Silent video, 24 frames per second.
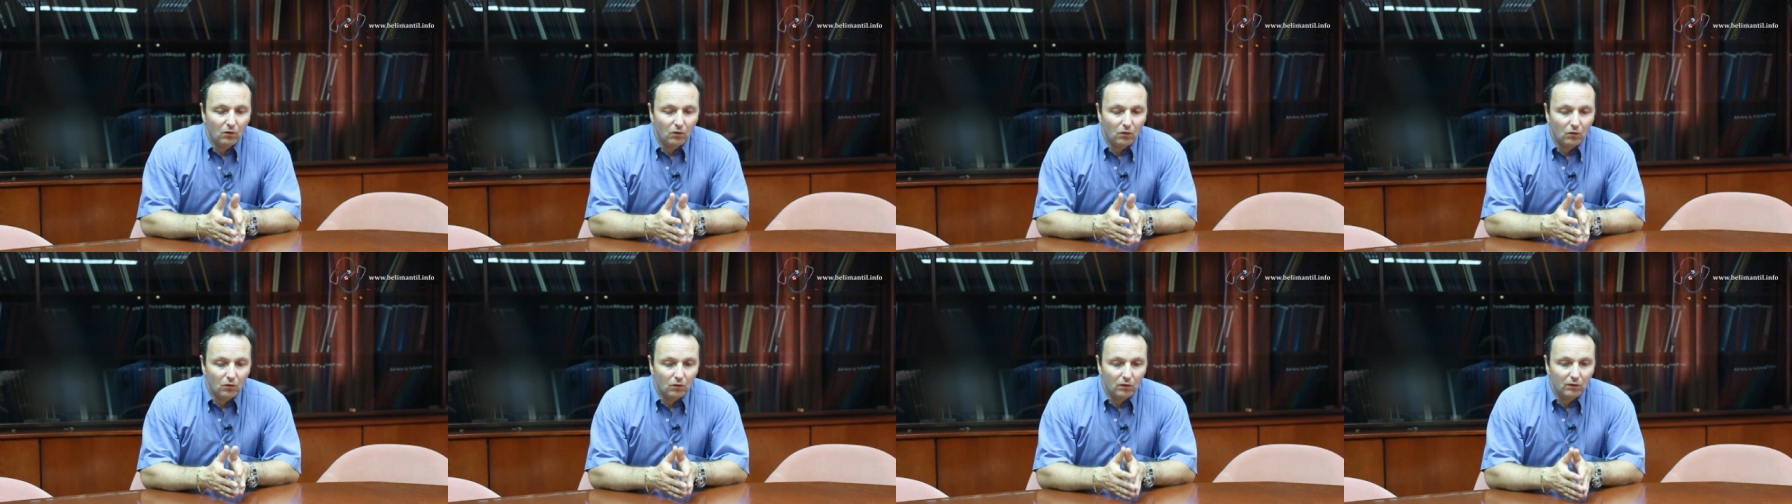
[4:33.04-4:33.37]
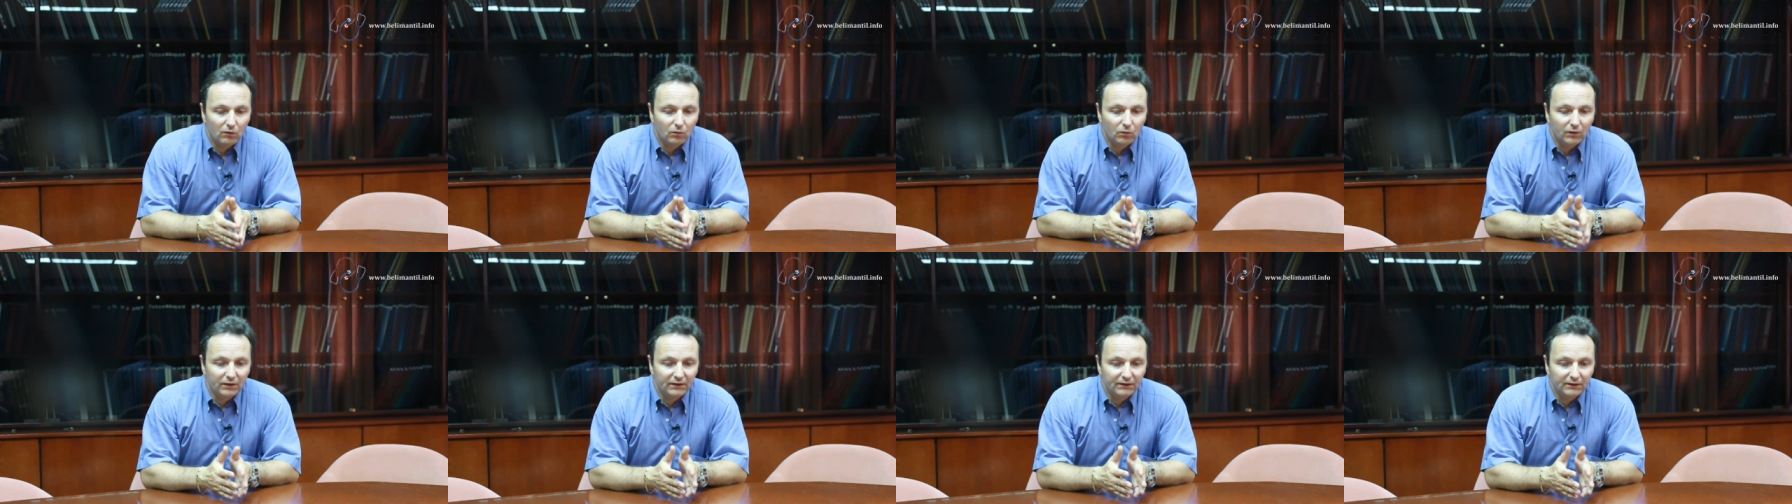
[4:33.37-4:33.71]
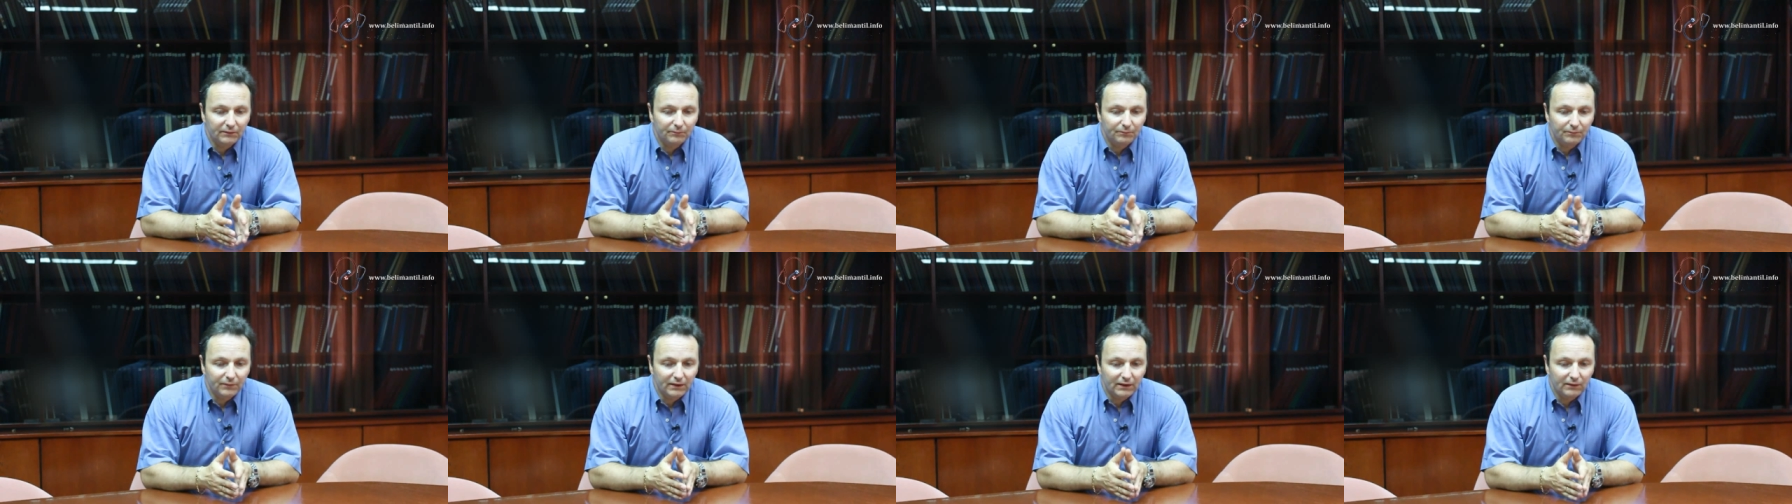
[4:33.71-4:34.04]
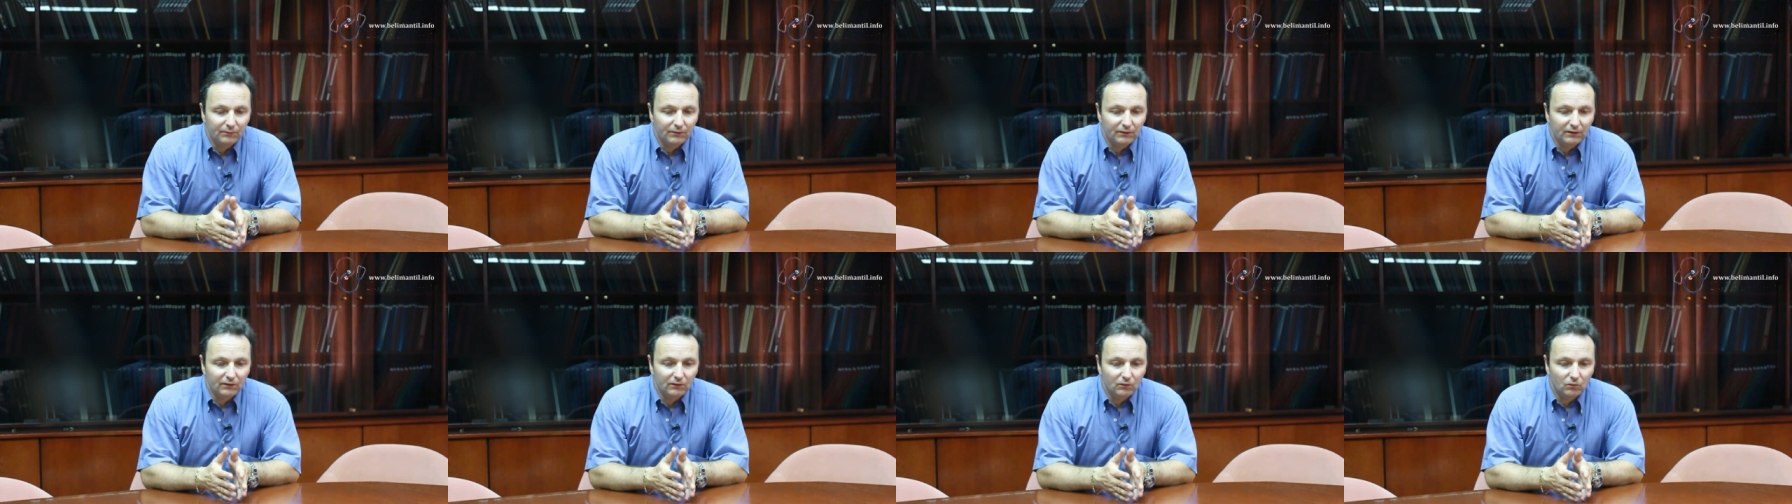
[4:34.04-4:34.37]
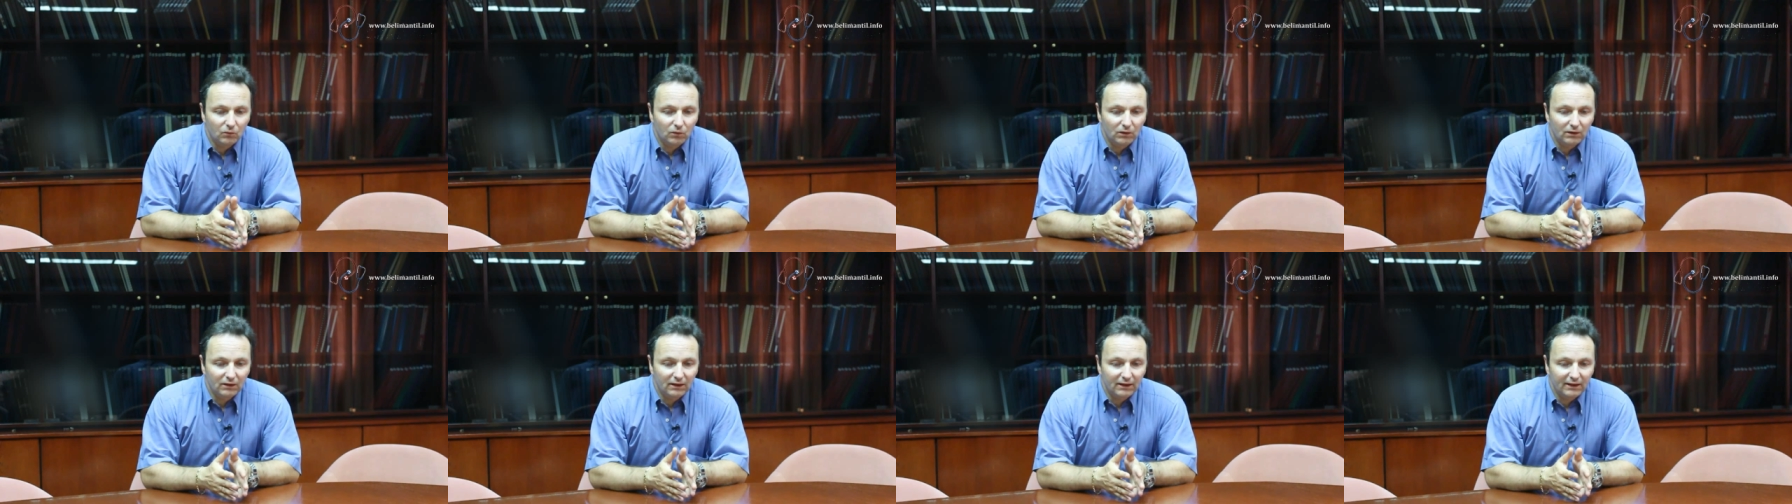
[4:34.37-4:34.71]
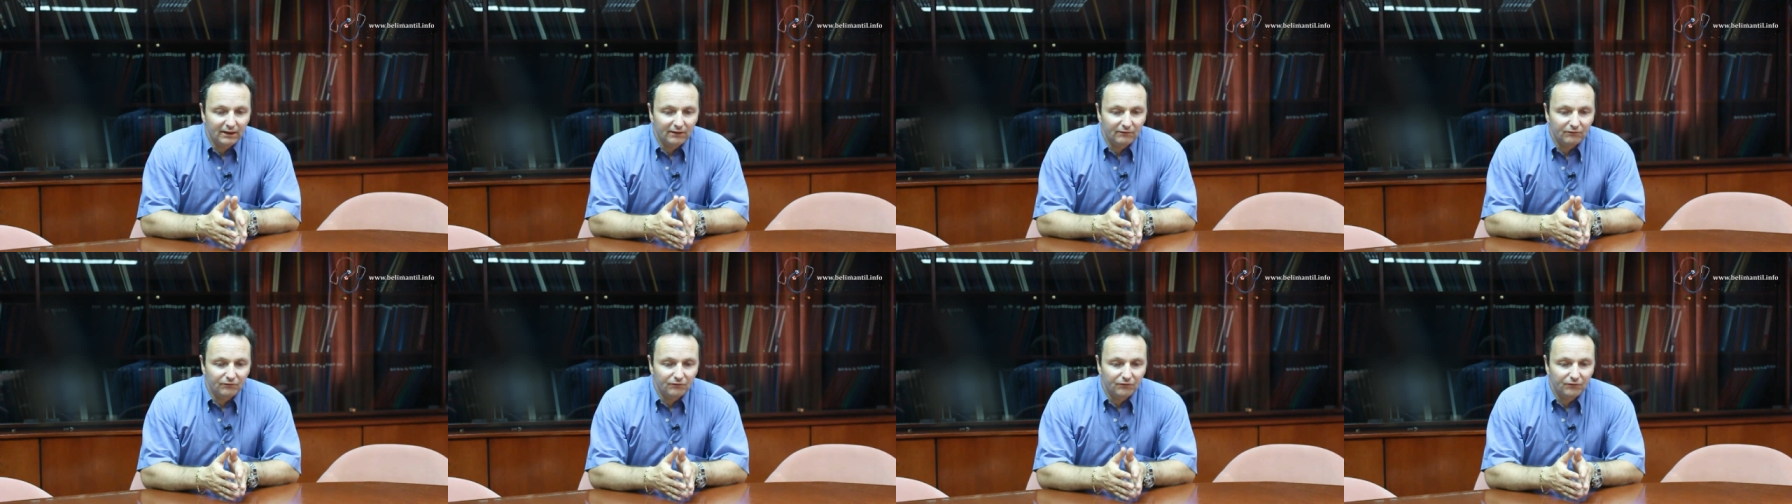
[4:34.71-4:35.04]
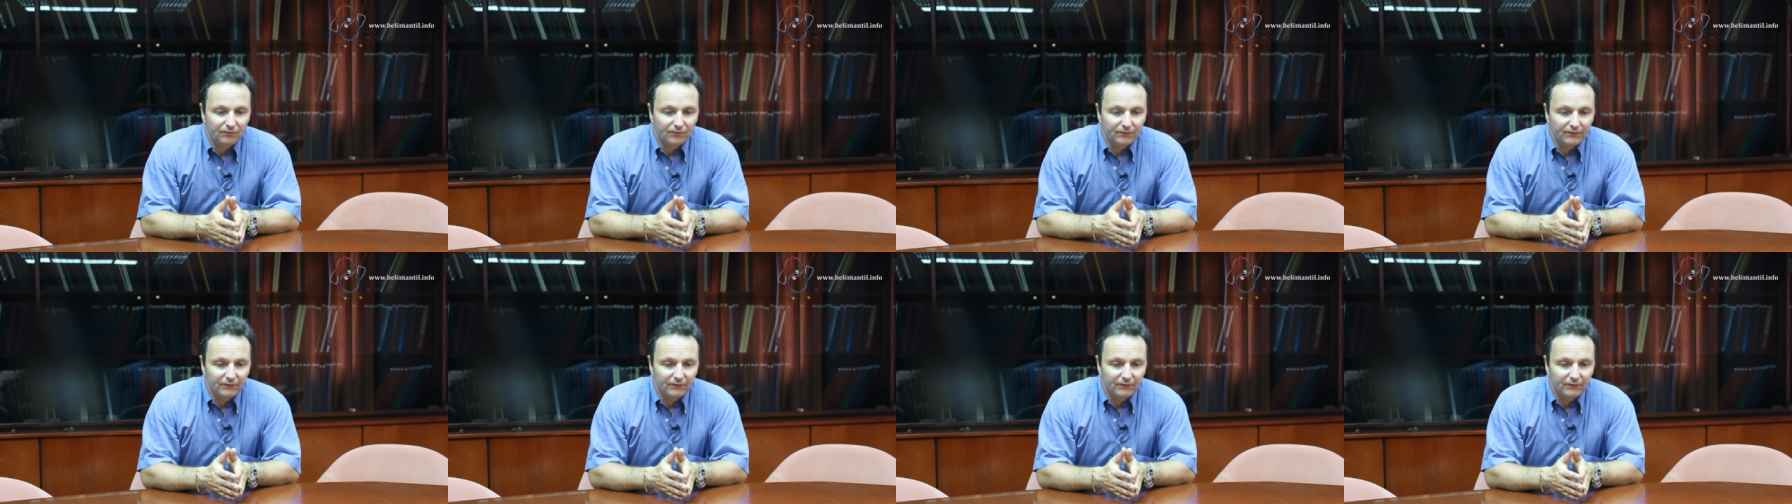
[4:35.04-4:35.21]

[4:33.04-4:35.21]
or when the baby will have